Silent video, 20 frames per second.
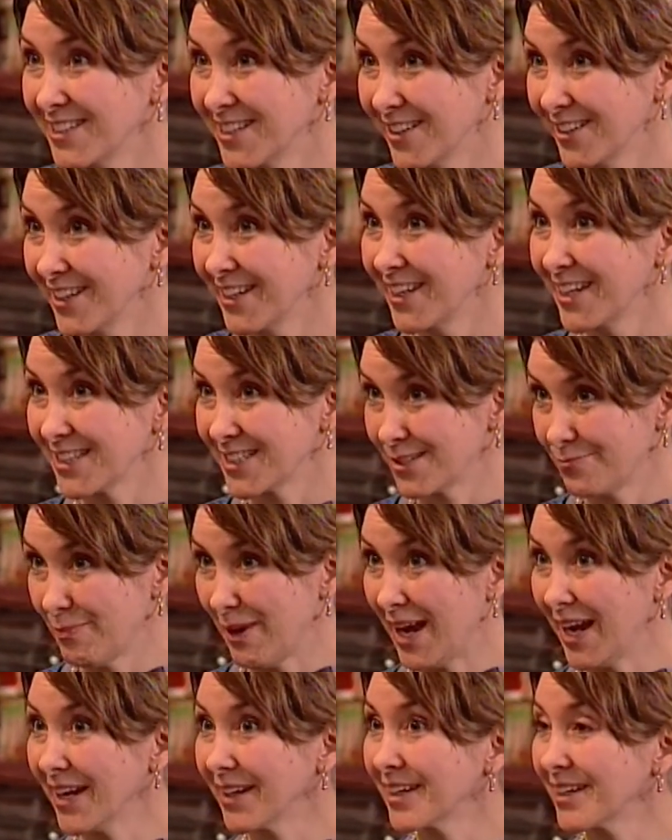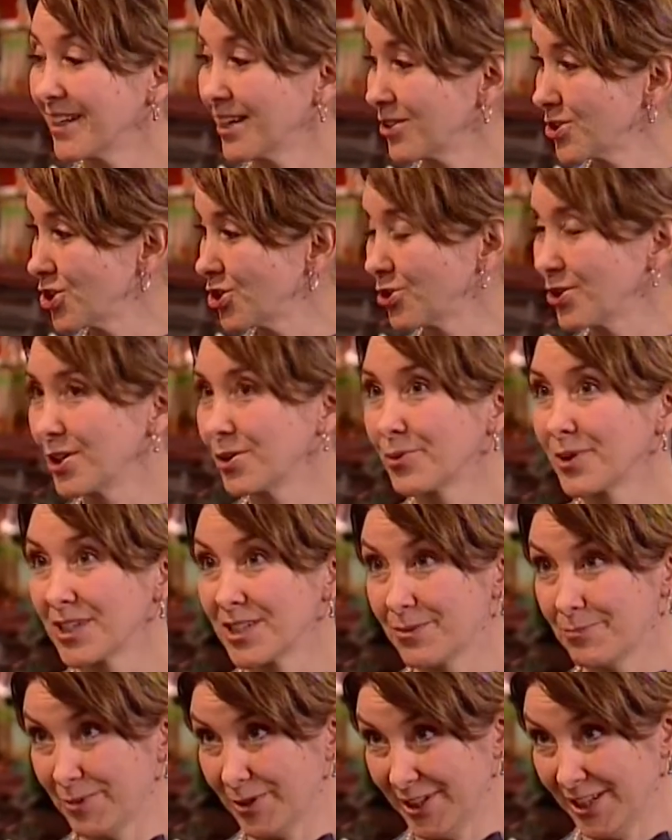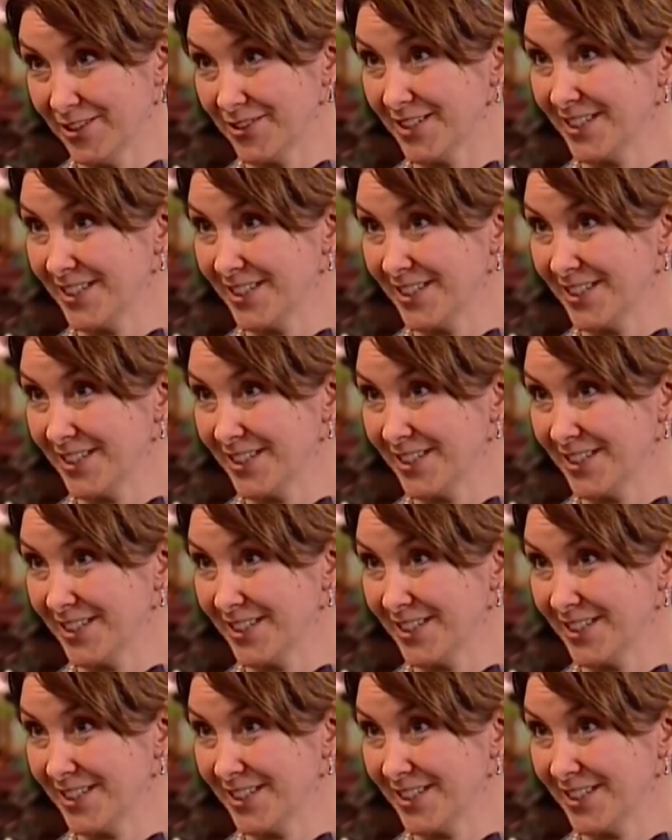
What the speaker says: Until he gets back, and I'll show you where to put your